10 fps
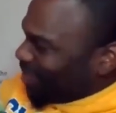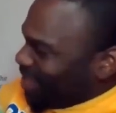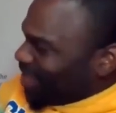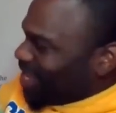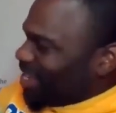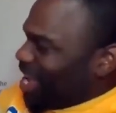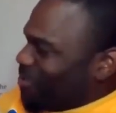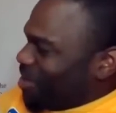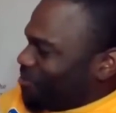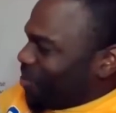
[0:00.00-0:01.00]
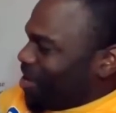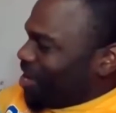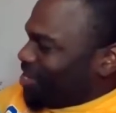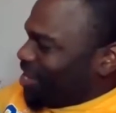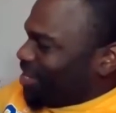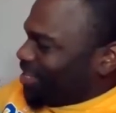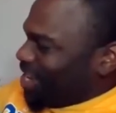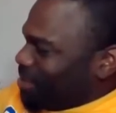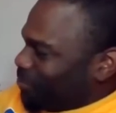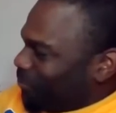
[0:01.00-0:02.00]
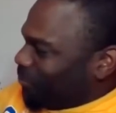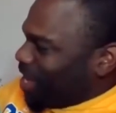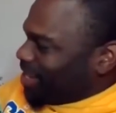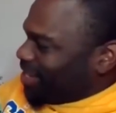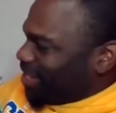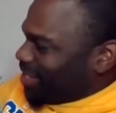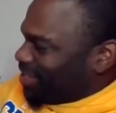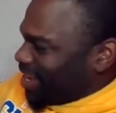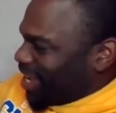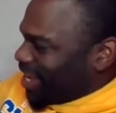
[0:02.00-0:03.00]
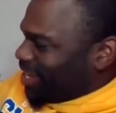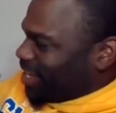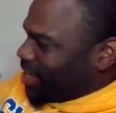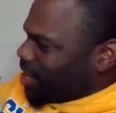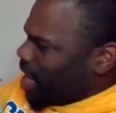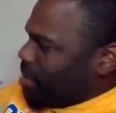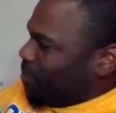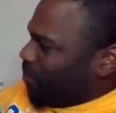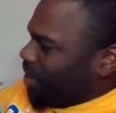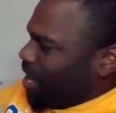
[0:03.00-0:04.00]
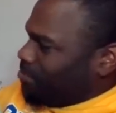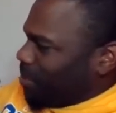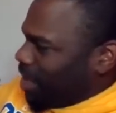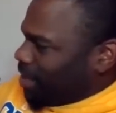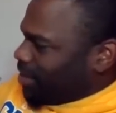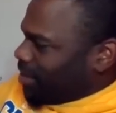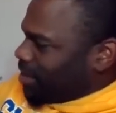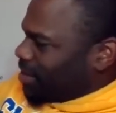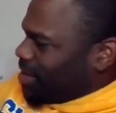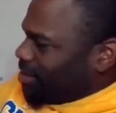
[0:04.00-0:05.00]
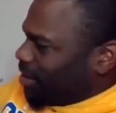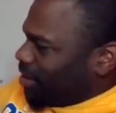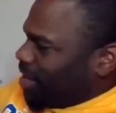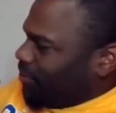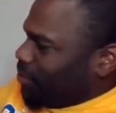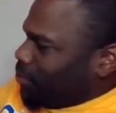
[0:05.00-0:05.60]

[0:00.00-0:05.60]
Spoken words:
Down by the pond, young damselfly Dilly said, I'm a plain bug, neither clever nor